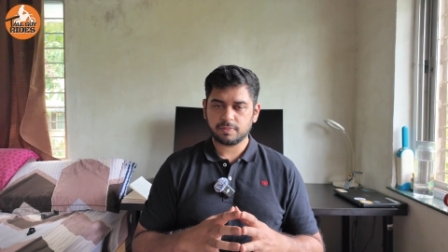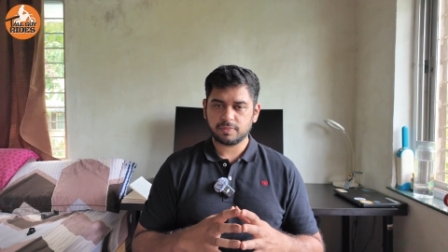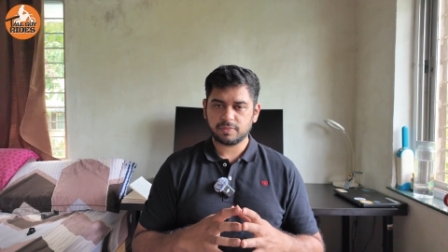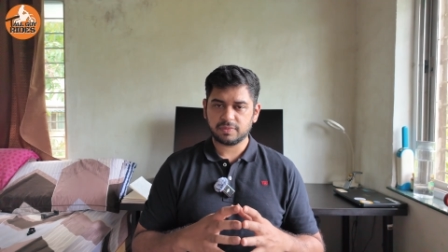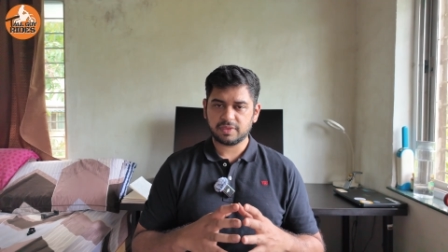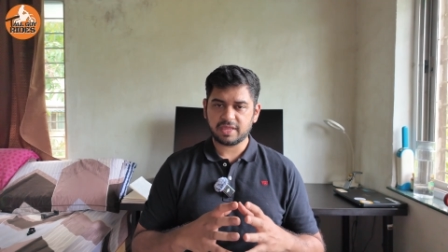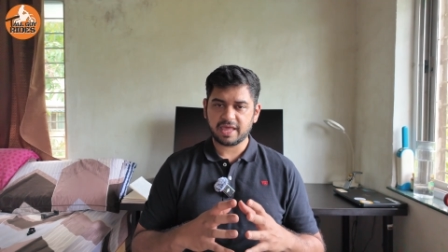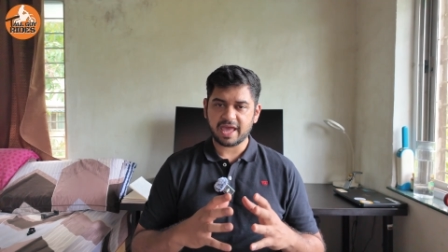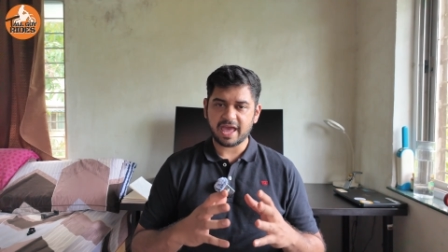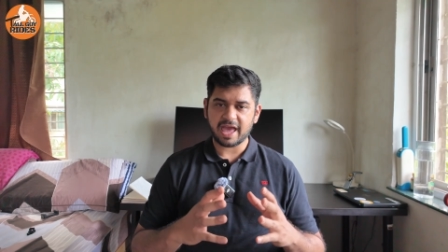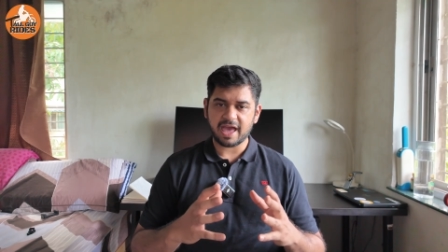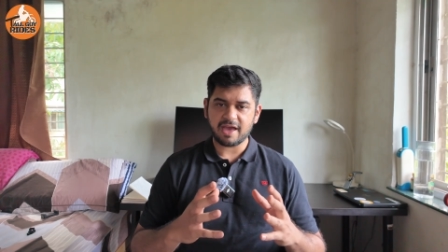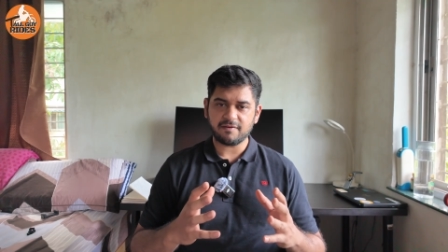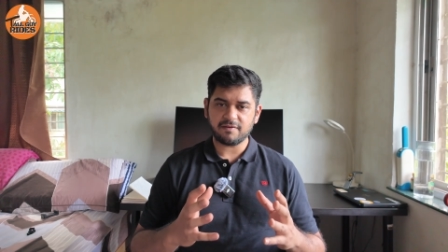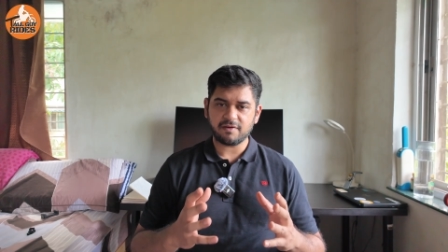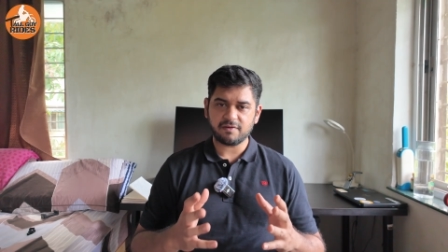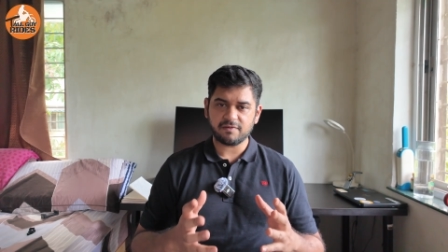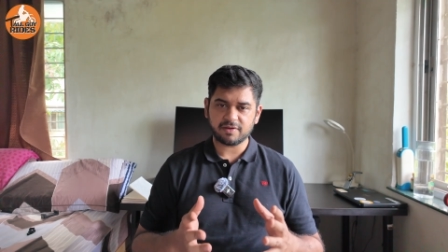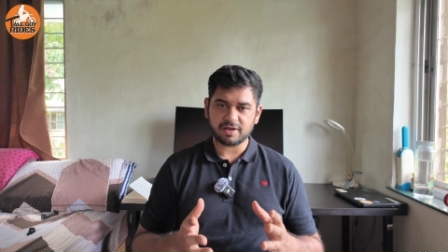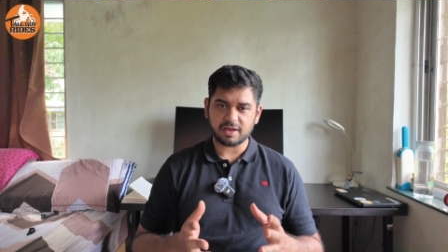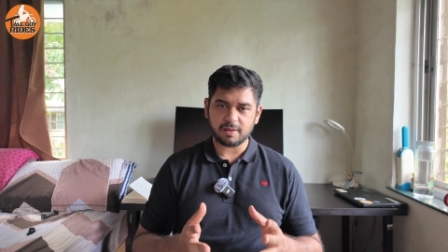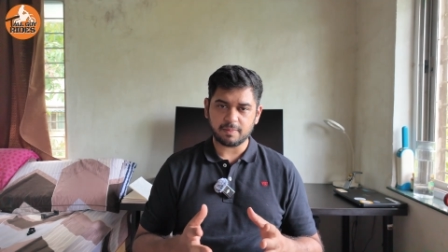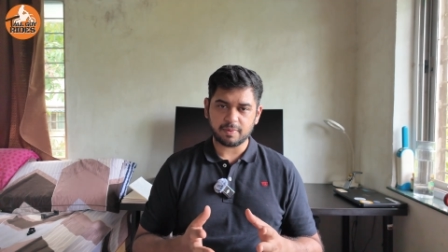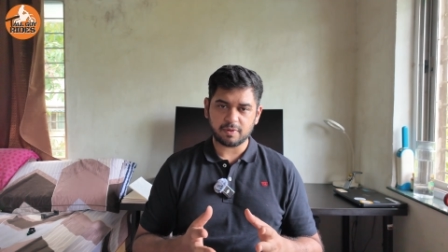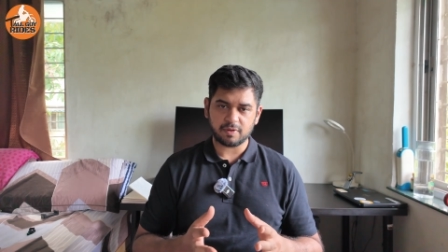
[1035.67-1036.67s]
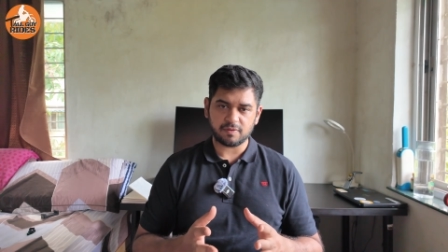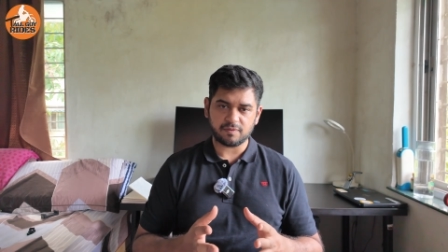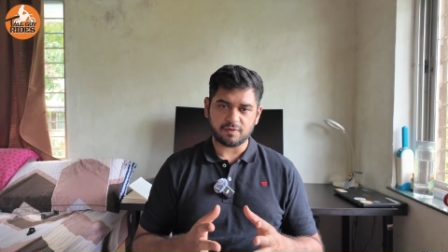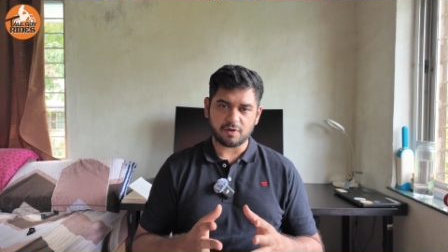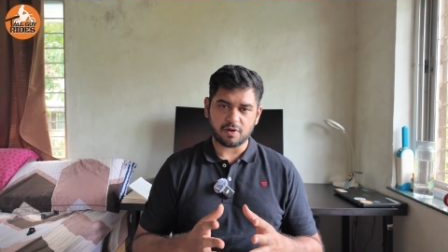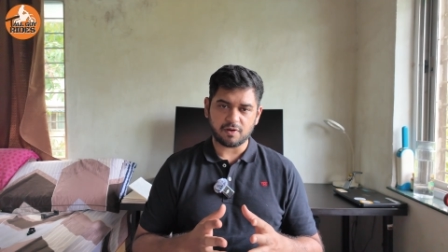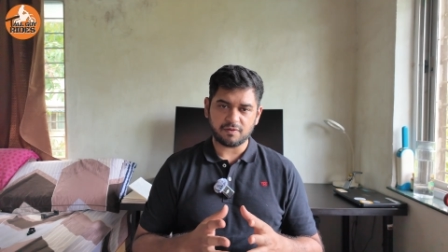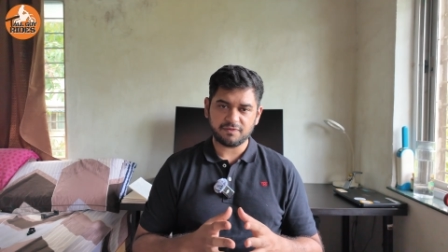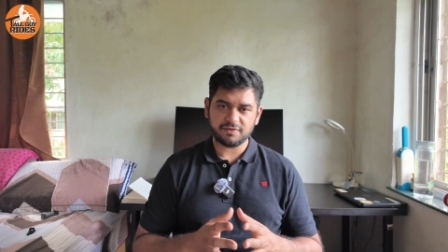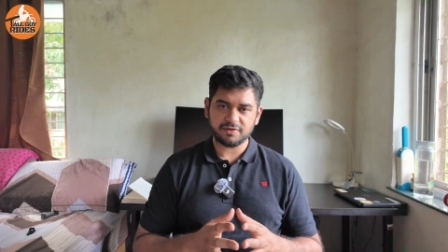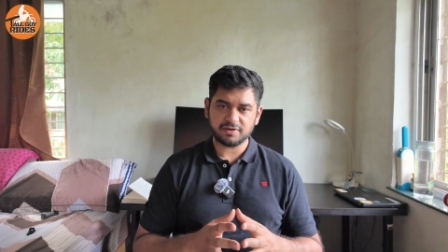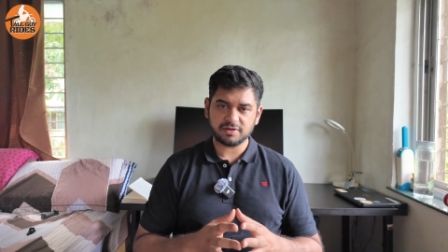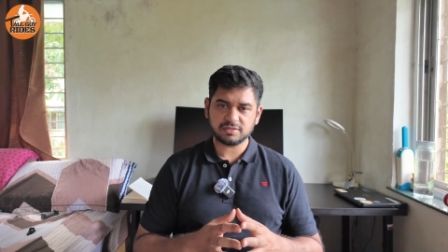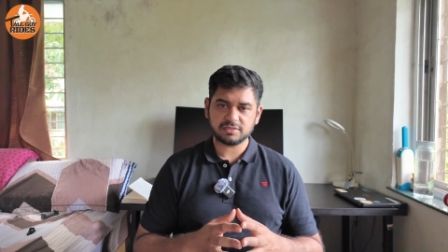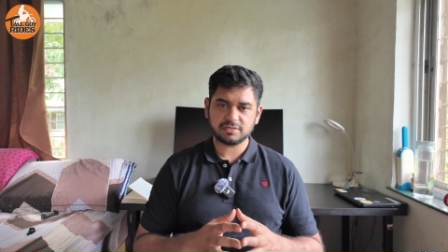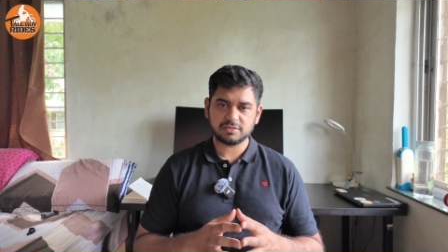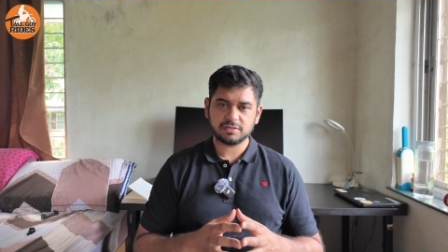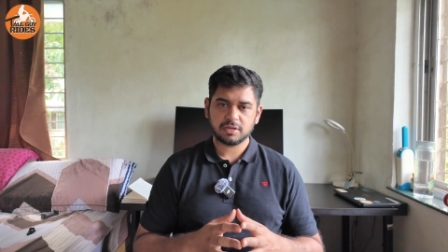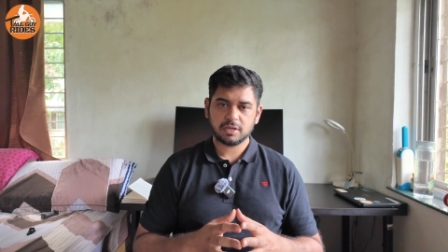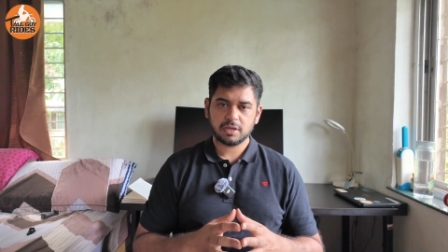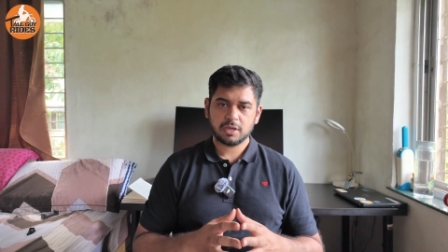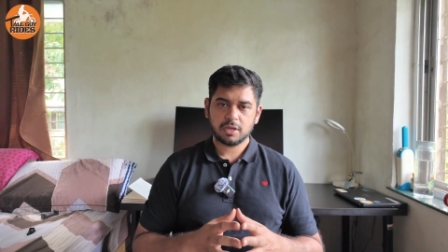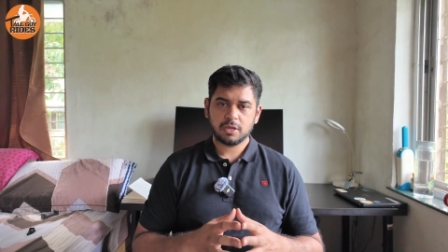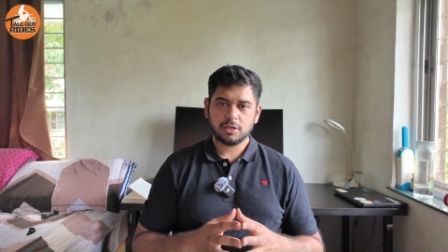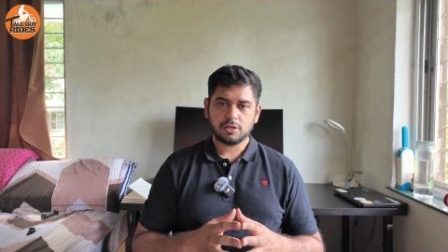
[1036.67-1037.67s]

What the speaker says: they have a couple of offers.